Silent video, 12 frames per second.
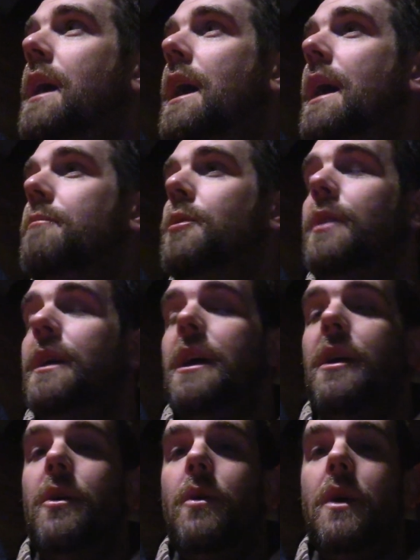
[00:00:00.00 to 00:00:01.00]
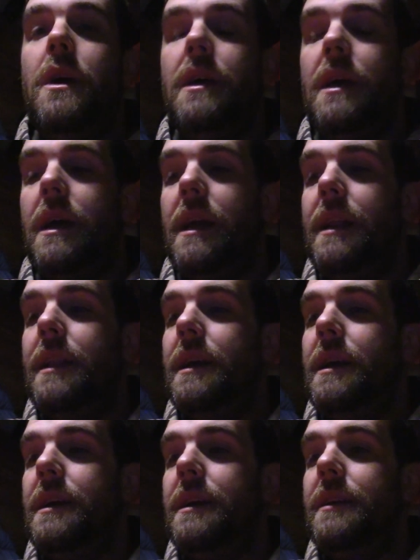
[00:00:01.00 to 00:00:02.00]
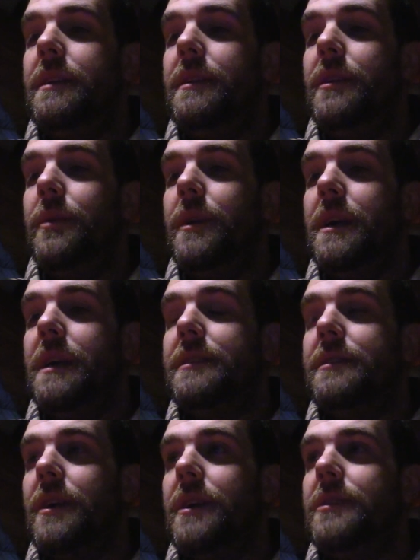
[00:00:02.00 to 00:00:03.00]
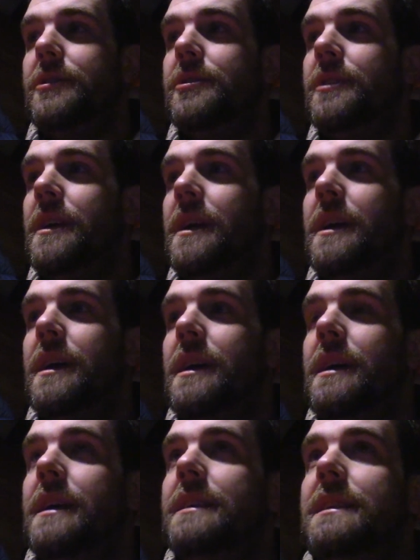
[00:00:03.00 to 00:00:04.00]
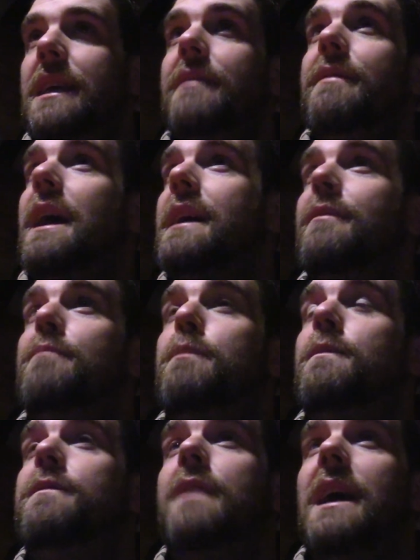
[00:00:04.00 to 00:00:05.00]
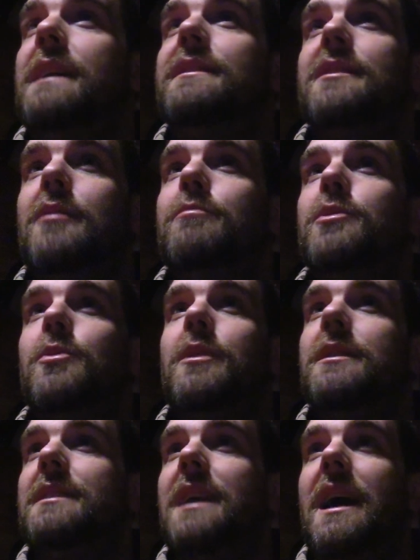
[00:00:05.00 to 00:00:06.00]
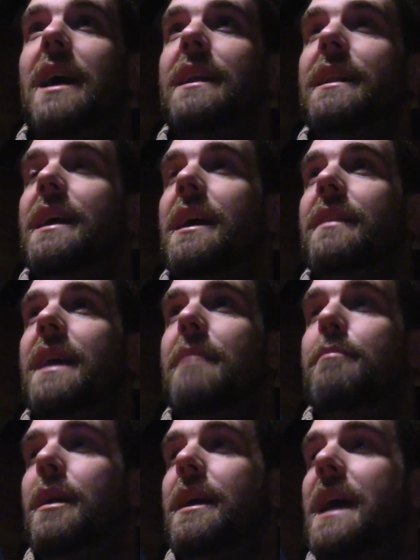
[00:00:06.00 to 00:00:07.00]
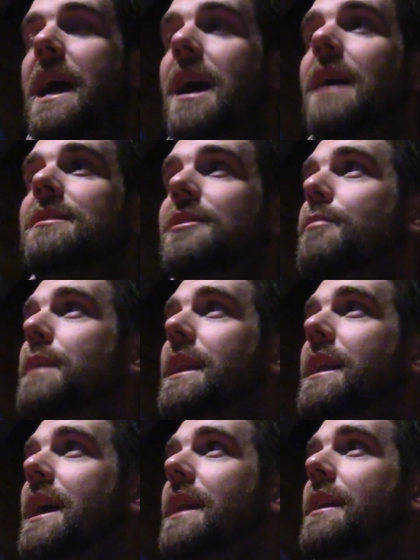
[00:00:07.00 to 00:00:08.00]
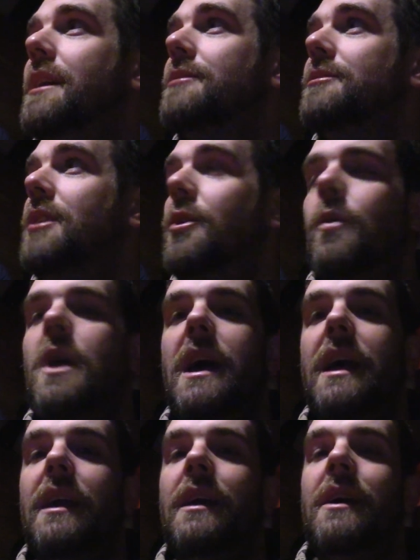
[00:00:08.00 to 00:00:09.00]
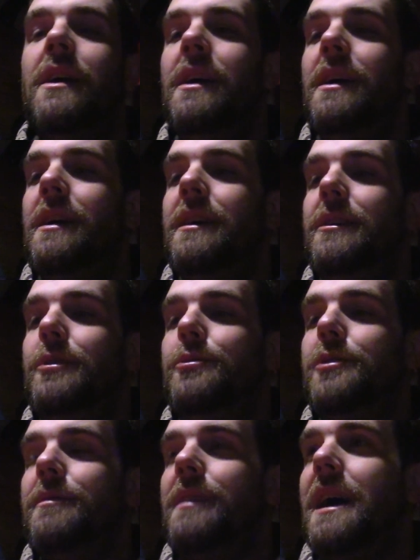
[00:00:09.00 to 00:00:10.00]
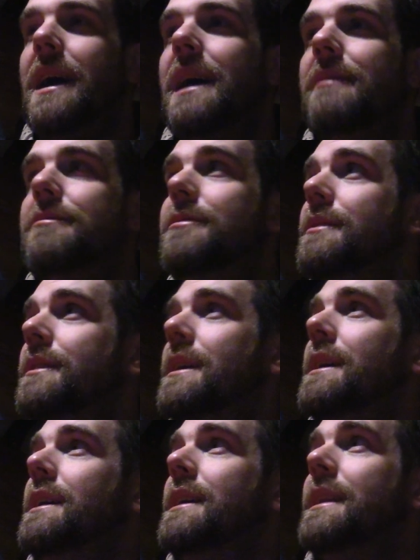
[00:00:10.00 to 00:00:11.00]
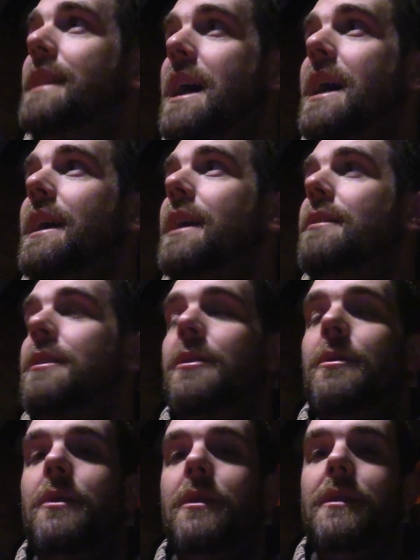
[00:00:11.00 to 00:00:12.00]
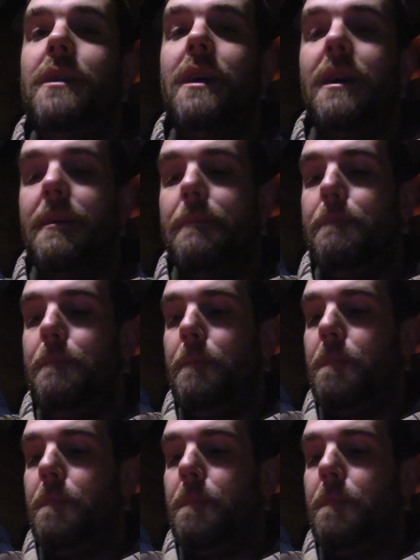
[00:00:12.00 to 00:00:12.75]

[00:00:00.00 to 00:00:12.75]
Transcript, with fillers: I'm going to go and do a grid search, see if I could find some sort of sign in there. That buck has to be dead. There's no way you survive that arrow. Um,